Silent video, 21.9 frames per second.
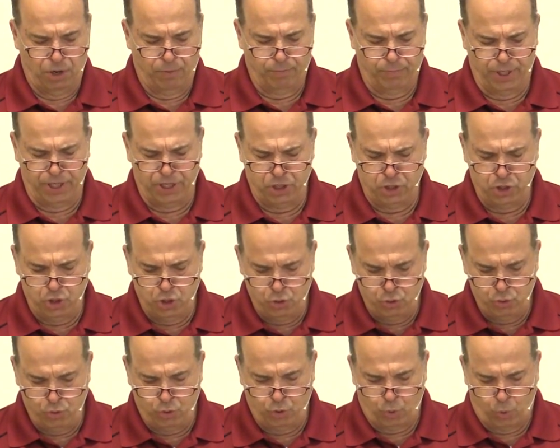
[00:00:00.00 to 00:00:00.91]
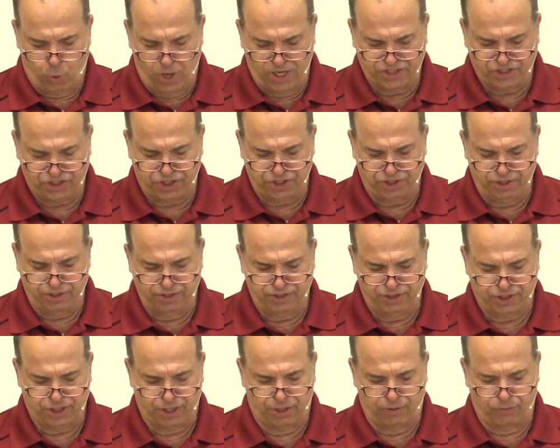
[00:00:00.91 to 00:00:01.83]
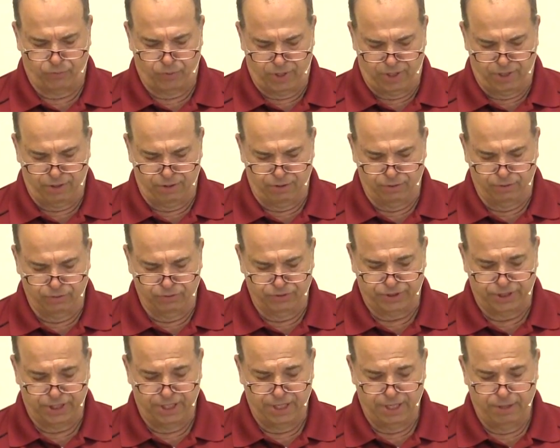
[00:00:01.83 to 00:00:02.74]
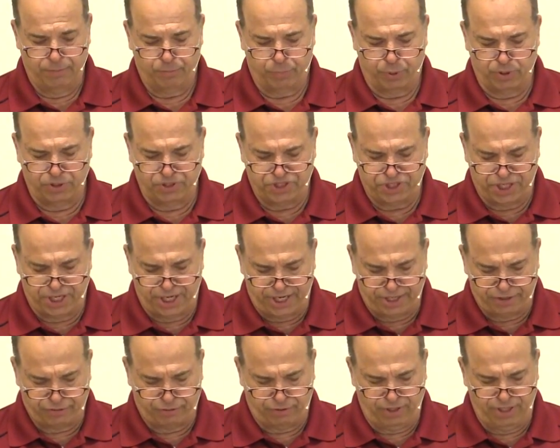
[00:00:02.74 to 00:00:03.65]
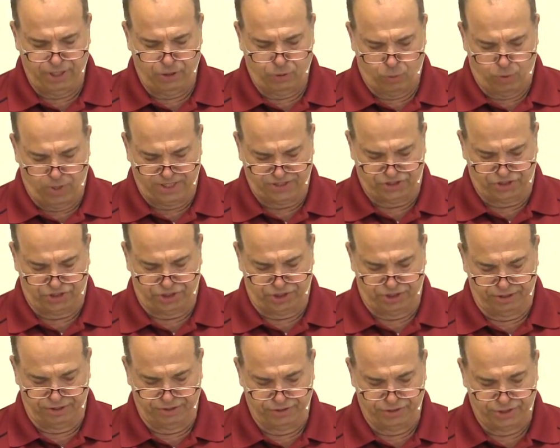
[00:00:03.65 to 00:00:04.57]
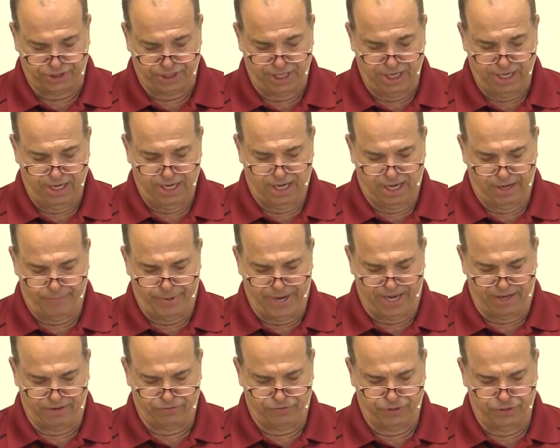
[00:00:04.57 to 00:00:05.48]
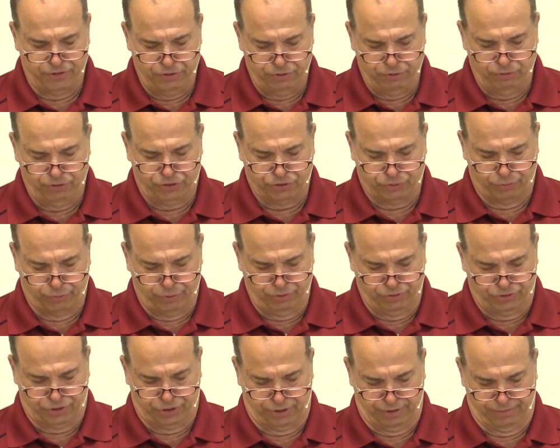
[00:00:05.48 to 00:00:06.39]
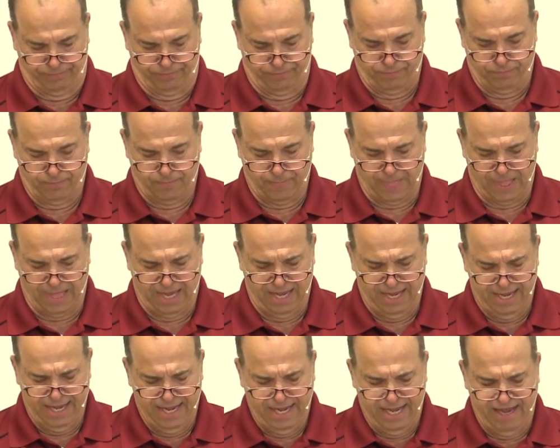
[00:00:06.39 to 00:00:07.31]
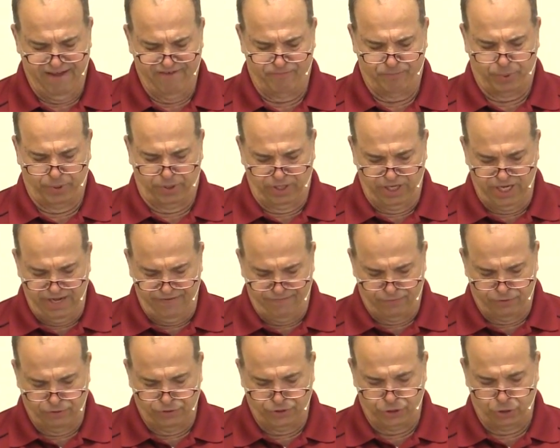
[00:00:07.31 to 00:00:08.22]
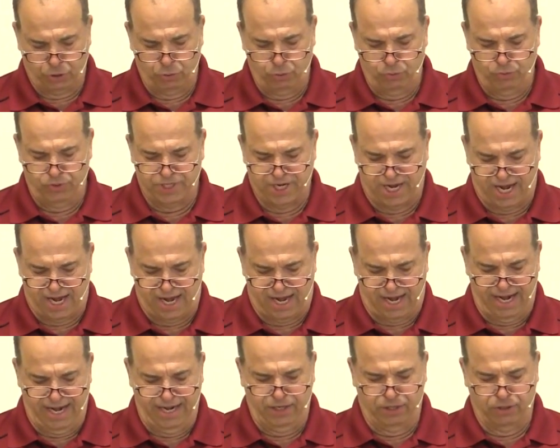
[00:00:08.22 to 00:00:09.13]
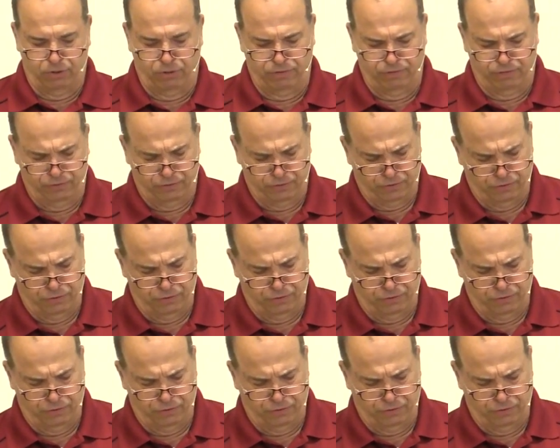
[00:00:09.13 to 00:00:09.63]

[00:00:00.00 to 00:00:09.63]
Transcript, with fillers: but new questions arose, particularly questions about the New Jerusalem. If believers who die go to